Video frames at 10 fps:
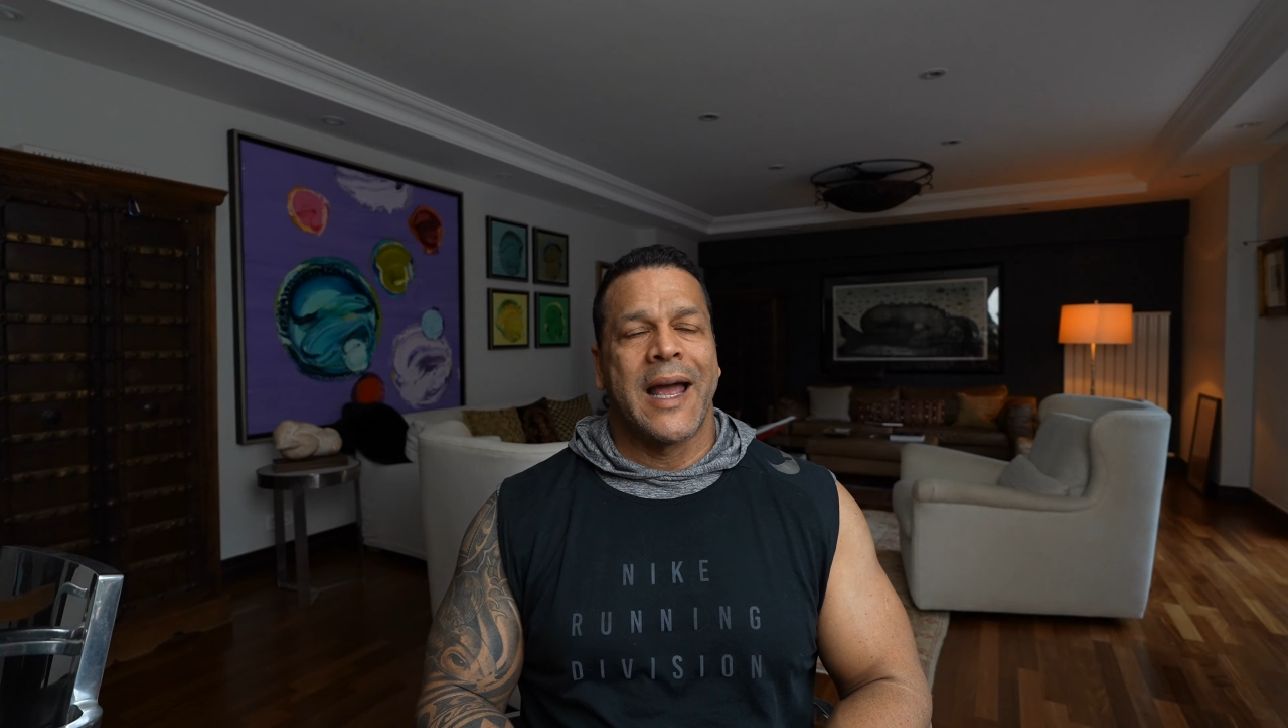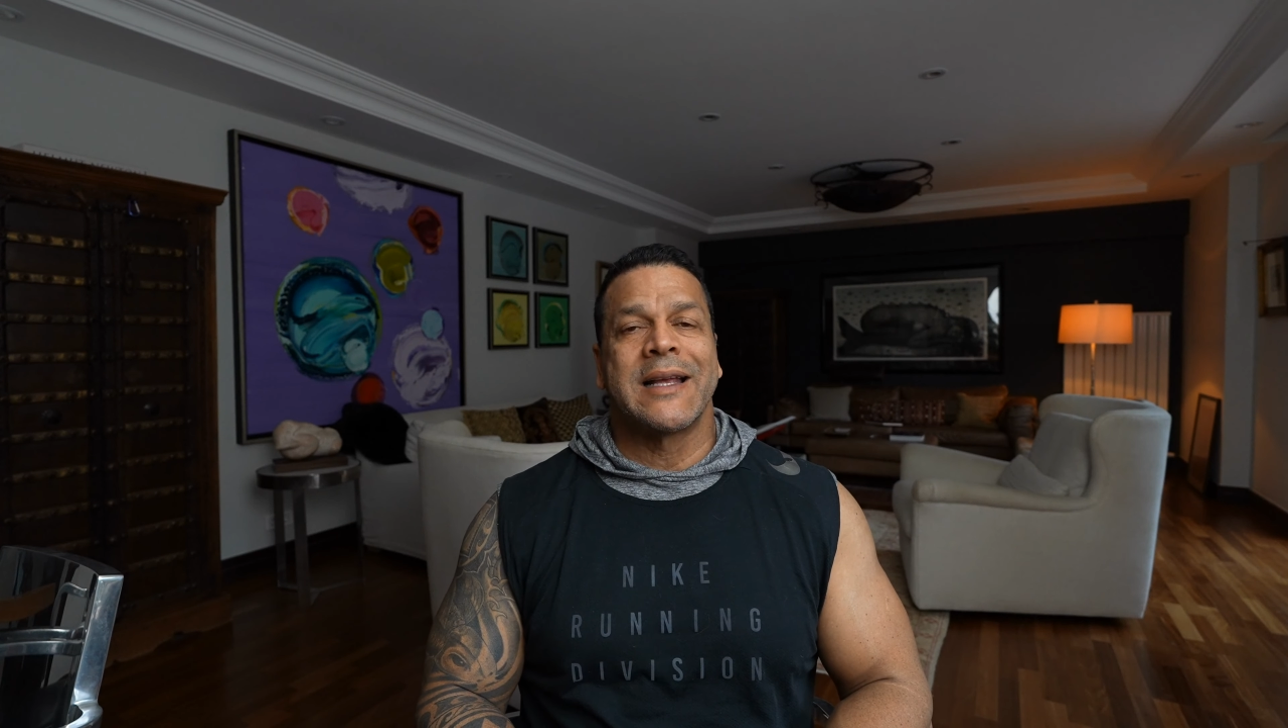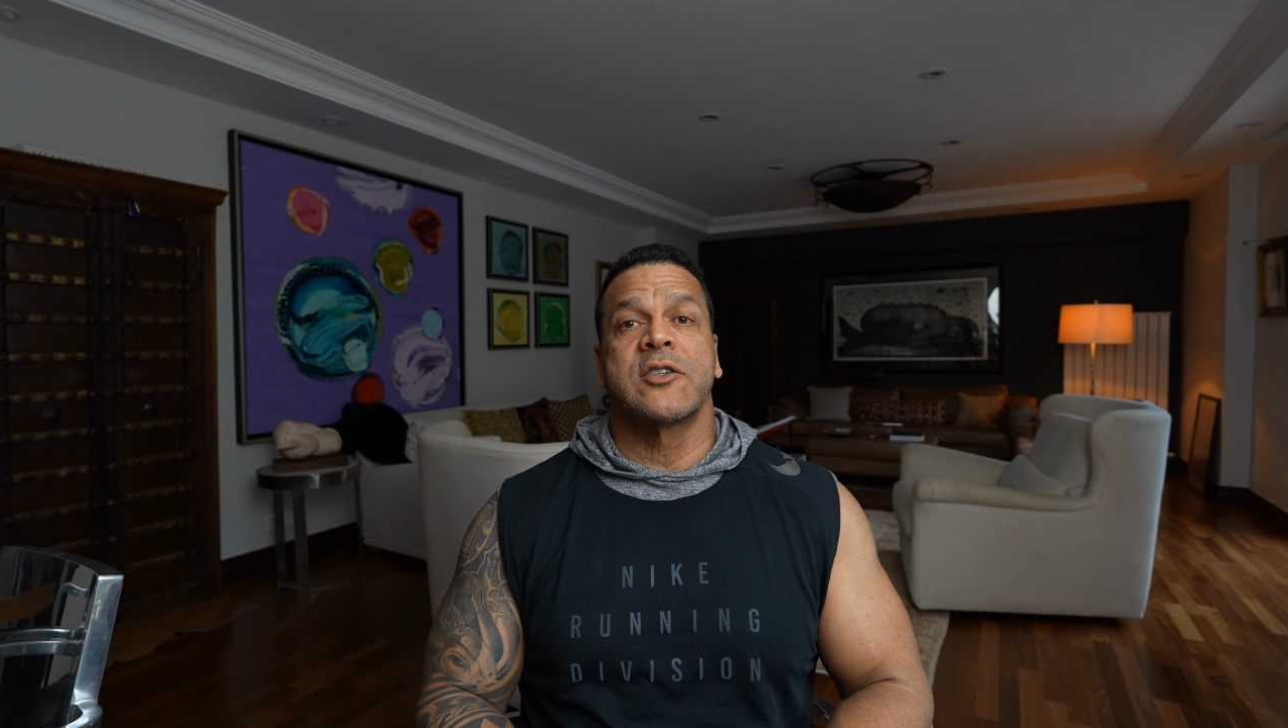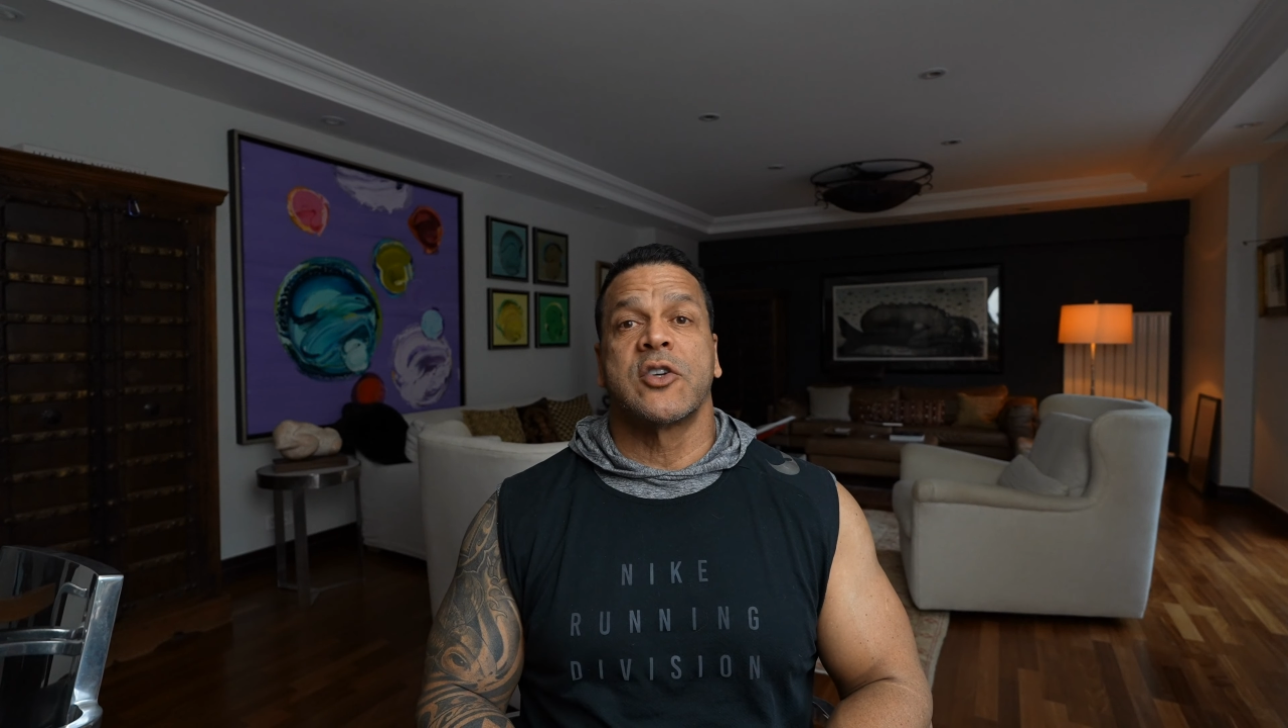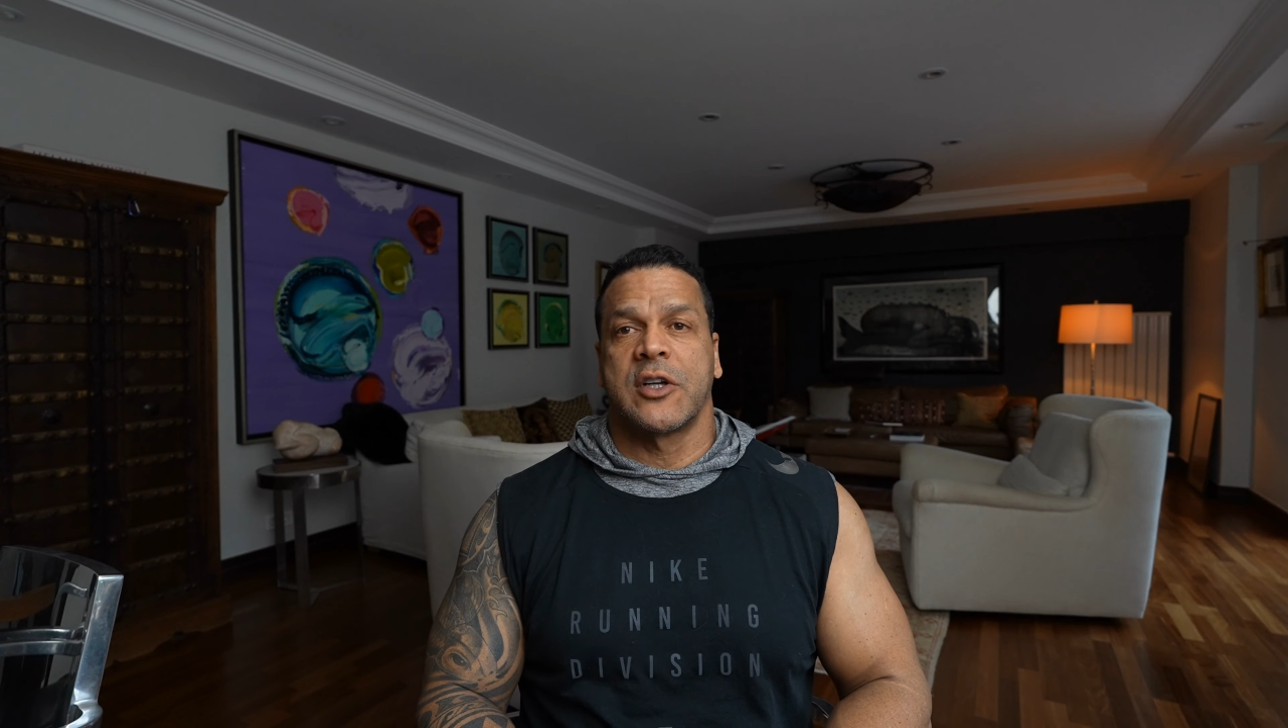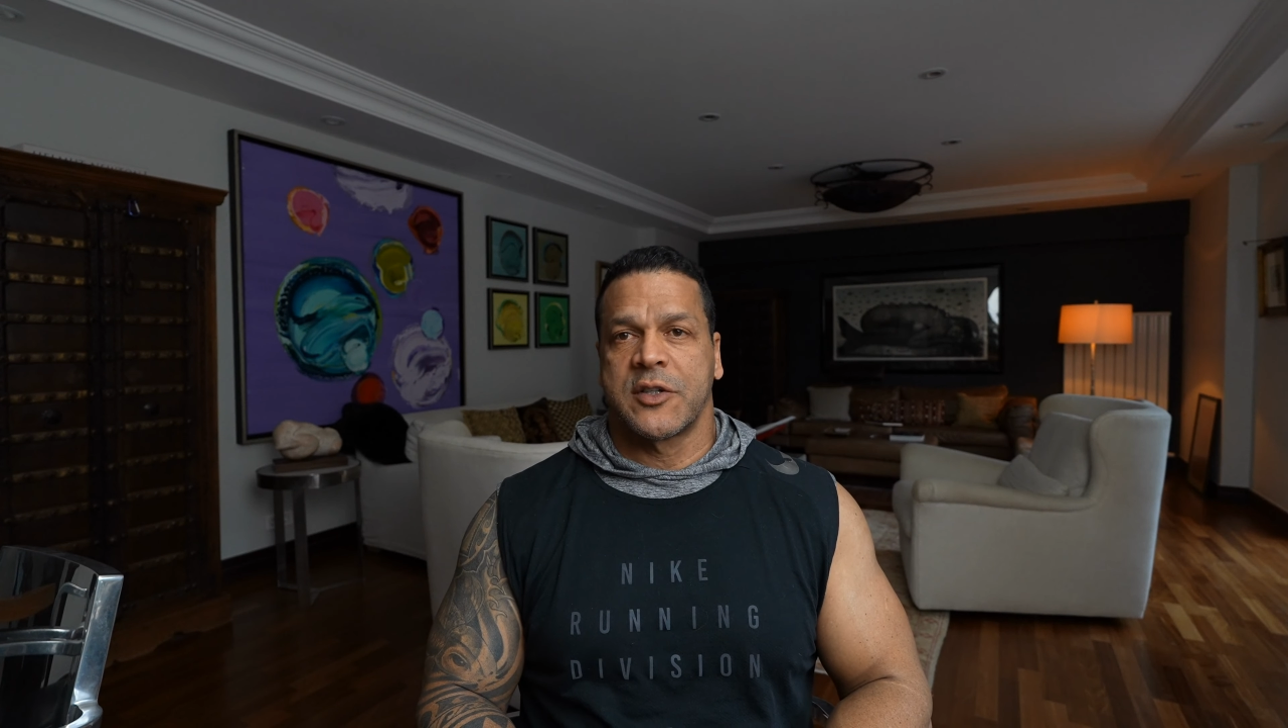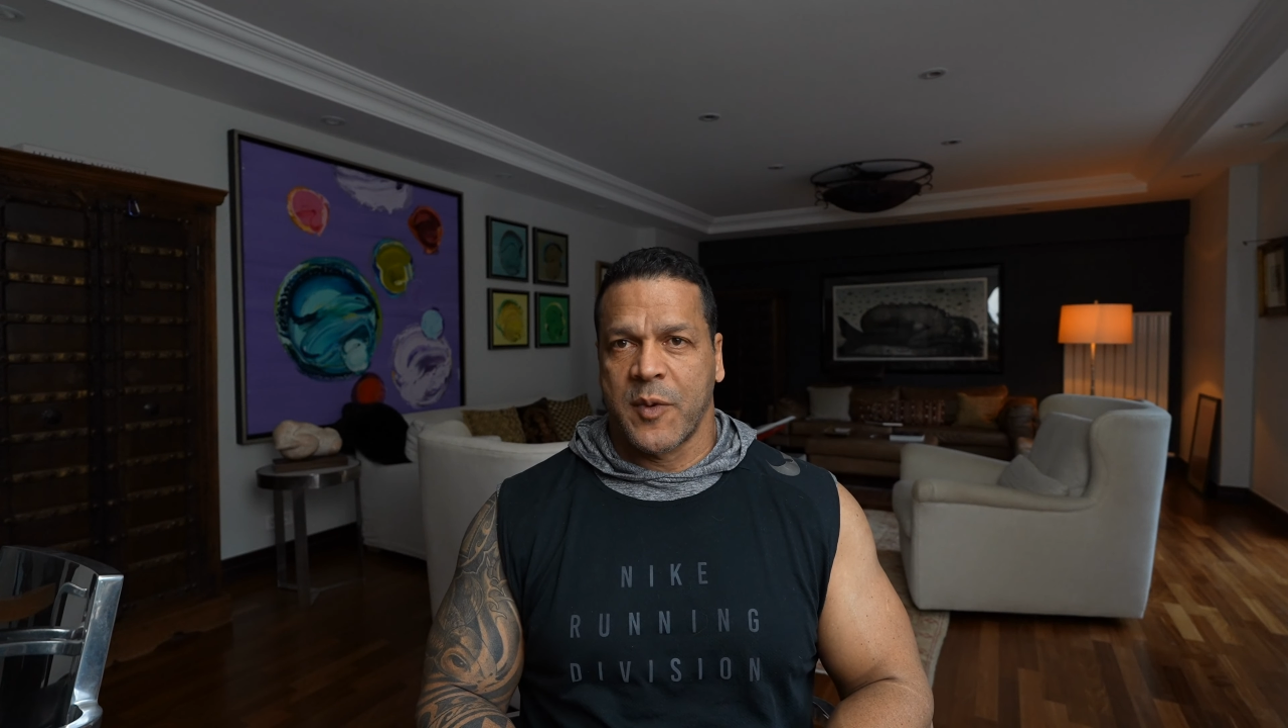good as